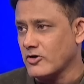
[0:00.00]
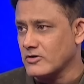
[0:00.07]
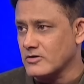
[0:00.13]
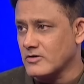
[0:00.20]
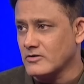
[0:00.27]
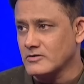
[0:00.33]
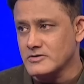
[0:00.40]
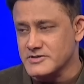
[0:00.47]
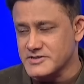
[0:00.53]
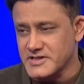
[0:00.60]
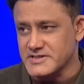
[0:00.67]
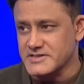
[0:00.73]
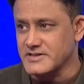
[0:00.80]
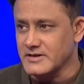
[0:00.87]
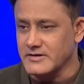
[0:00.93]
on. All those
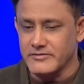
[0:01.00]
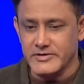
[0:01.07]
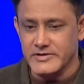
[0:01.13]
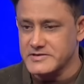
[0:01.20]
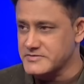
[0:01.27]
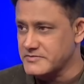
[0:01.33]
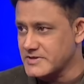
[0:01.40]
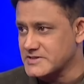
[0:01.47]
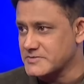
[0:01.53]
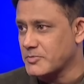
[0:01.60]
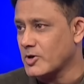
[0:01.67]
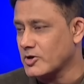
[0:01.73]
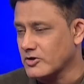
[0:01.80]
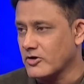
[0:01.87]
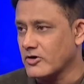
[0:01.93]
six deliveries were
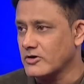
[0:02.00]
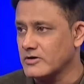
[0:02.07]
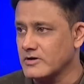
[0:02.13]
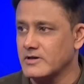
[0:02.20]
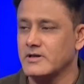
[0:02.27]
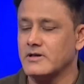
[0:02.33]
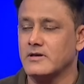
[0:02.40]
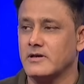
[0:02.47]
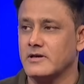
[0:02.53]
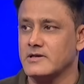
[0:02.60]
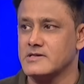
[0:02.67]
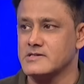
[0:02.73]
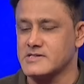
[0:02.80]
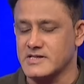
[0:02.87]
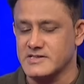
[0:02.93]
spot on
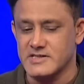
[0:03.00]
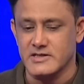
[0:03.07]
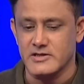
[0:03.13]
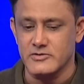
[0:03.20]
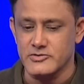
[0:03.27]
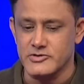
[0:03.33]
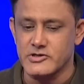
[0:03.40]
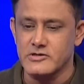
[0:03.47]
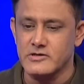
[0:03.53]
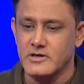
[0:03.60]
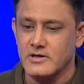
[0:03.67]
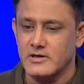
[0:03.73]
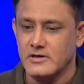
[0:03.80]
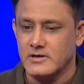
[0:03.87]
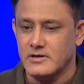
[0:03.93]
in his execution.
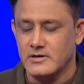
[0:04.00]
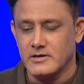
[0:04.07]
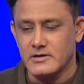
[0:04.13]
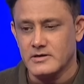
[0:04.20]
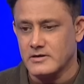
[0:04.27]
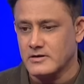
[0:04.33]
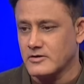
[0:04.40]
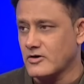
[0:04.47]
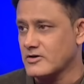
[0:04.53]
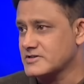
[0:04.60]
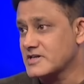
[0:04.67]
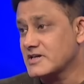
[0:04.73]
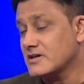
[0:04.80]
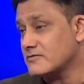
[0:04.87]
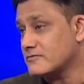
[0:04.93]
Not a
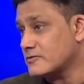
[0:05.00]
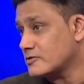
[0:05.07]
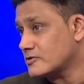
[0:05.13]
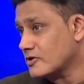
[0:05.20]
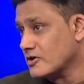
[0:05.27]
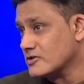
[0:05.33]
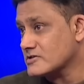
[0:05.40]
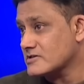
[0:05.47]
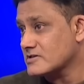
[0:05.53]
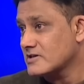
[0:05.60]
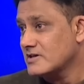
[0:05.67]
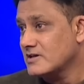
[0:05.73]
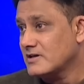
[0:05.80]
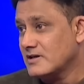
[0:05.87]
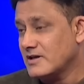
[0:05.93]
single full toss.
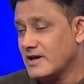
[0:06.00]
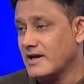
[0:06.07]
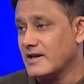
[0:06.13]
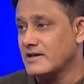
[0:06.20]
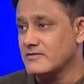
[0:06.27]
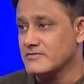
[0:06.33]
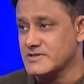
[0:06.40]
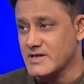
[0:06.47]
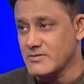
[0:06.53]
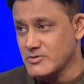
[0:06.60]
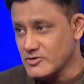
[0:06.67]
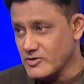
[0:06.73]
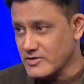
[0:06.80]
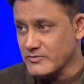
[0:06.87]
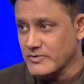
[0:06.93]
And he was
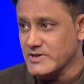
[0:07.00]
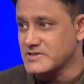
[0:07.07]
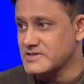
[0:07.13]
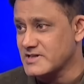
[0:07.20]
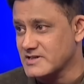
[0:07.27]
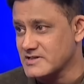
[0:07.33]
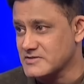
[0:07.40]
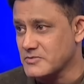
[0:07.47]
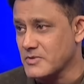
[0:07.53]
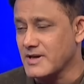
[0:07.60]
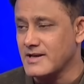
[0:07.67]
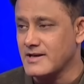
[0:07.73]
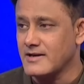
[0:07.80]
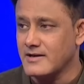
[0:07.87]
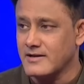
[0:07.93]
able to reverse it as
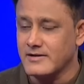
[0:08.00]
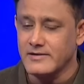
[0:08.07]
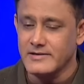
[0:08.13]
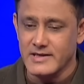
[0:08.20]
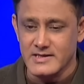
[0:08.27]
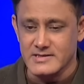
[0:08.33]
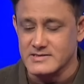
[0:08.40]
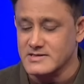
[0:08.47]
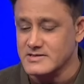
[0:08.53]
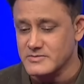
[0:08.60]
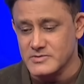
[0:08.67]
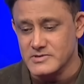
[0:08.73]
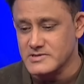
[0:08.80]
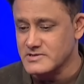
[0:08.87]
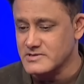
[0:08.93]
well. Yes,
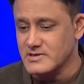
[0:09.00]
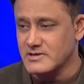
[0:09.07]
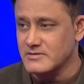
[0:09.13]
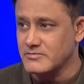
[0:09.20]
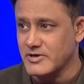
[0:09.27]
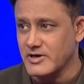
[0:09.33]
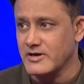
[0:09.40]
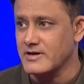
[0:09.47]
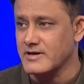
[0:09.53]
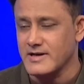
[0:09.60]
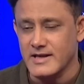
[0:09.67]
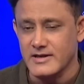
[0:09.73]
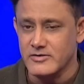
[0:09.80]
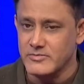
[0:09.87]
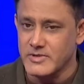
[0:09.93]
this was brilliant.
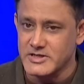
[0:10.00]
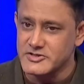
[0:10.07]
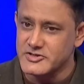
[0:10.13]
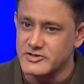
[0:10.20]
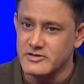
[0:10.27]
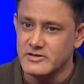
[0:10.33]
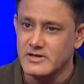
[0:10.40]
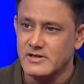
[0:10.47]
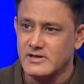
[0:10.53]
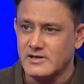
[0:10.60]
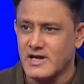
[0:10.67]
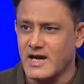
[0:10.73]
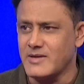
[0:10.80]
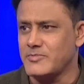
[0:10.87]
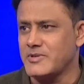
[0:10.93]
Like you mentioned,
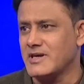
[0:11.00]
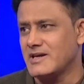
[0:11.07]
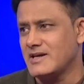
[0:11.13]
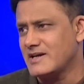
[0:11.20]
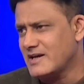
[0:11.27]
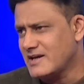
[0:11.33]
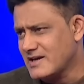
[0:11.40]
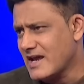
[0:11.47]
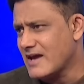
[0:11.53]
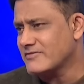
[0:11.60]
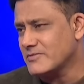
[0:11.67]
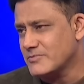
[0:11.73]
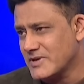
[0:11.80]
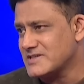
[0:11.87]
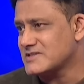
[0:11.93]
IPL, he didn't
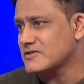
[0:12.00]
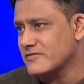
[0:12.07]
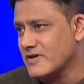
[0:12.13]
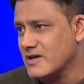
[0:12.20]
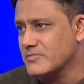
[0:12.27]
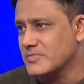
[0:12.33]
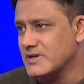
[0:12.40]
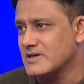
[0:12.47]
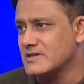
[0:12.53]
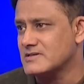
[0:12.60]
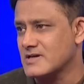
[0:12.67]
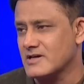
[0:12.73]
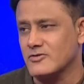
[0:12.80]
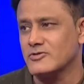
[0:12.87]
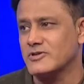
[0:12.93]
have the best of
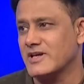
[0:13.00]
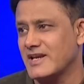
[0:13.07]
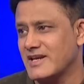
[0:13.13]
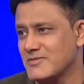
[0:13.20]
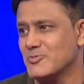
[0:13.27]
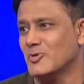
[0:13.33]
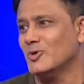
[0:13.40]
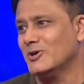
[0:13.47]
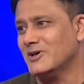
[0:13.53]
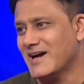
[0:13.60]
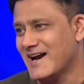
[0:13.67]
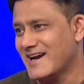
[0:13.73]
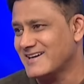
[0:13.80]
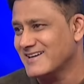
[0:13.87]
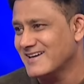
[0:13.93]
IPLs. I don't think any bowler
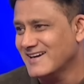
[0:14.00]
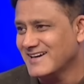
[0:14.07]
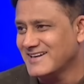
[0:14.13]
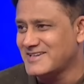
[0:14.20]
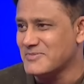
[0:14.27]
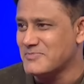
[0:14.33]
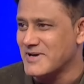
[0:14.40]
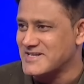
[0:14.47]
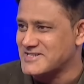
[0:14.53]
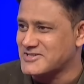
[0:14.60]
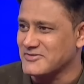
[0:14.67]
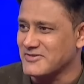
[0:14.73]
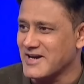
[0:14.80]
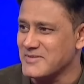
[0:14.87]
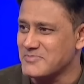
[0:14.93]
had the best of